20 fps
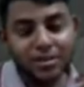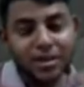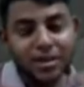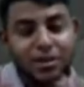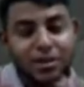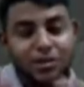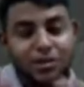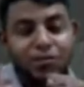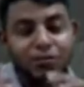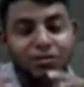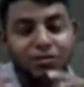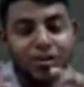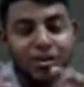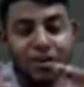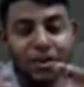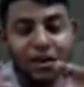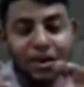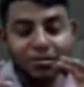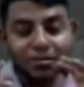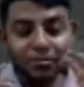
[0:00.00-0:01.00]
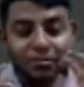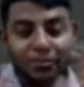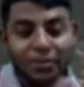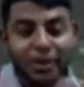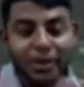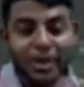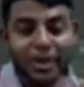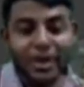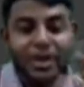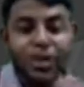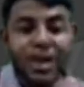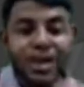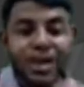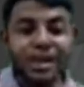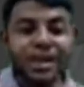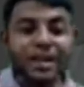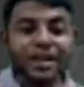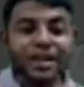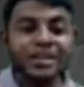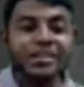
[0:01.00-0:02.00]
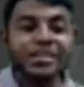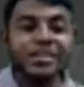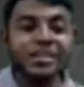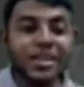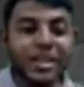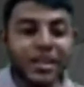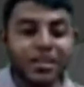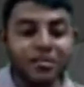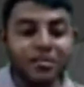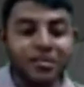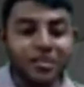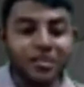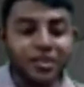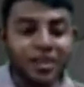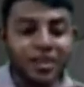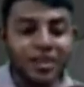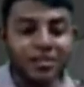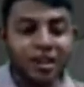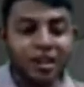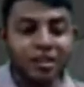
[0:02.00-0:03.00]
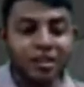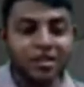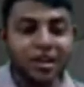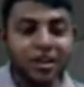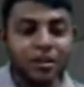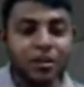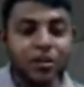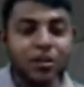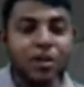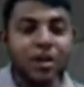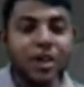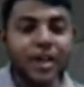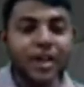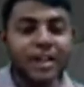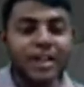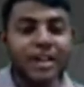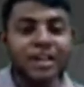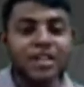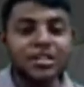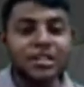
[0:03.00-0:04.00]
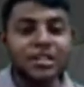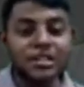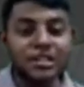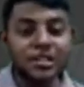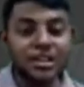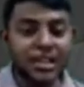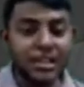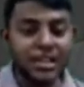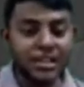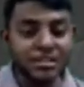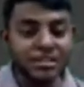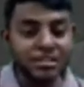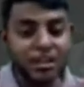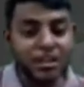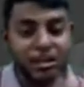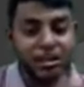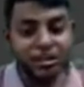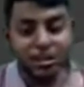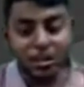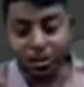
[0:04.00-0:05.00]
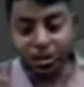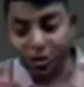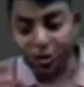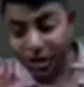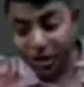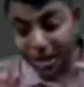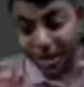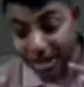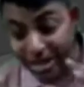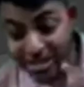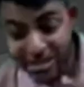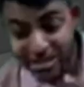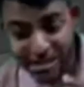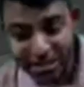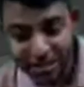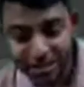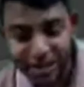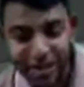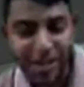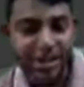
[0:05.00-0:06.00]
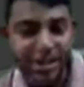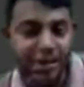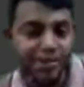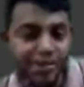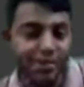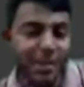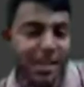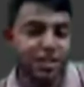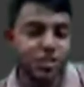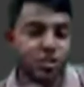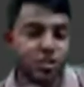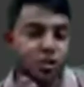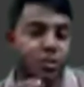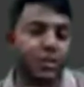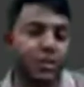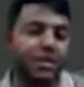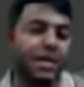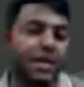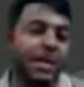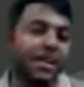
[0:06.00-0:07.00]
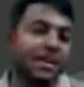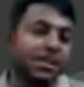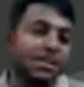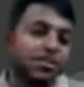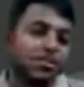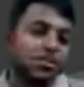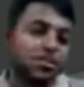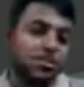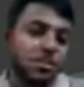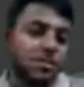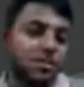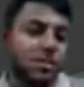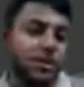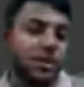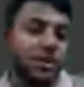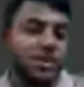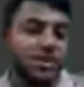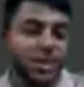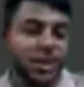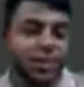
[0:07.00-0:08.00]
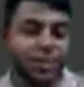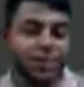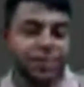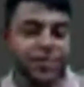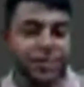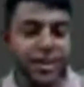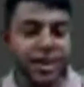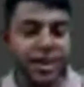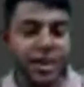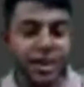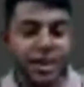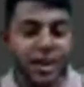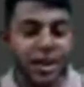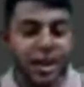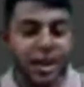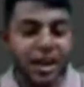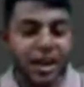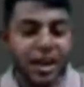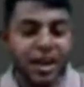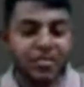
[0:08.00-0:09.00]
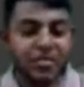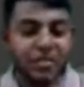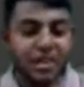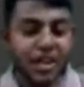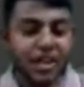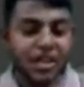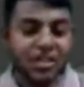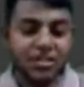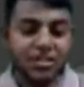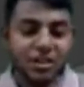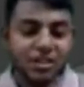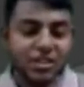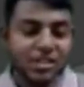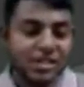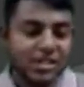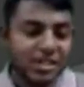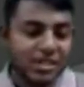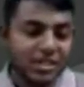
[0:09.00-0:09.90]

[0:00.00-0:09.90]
the being well conceived is not the only necessity, is not the only necessary thing that should be there in a social policy. If there is